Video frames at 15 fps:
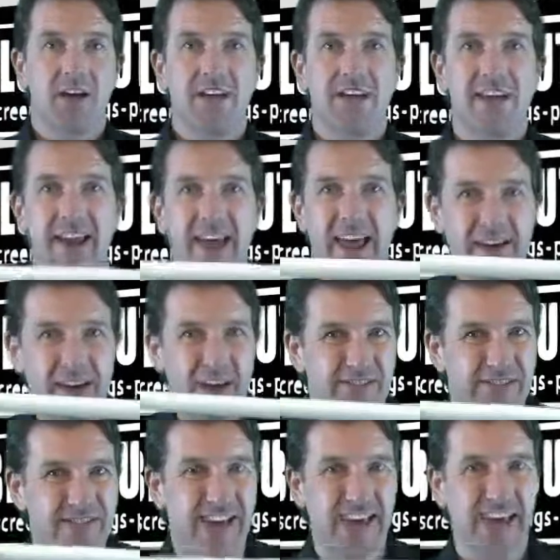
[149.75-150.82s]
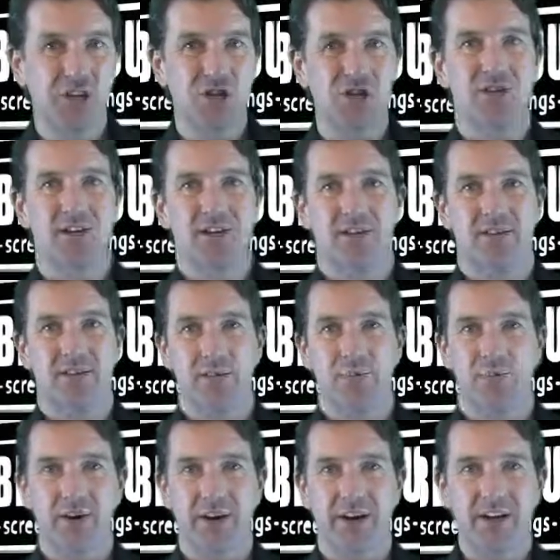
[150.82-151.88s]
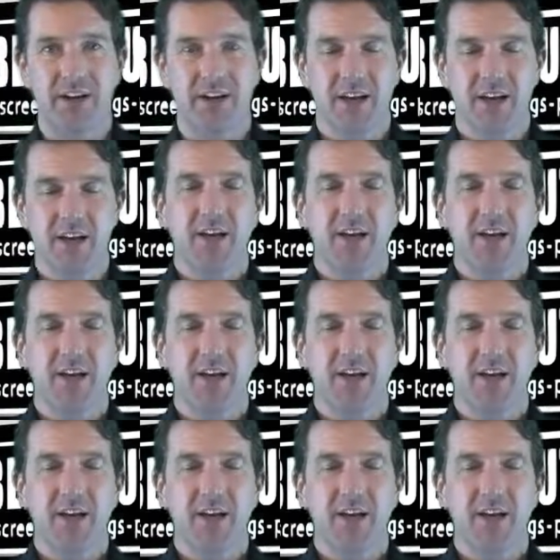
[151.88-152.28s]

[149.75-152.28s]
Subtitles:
you now have tension in the spring.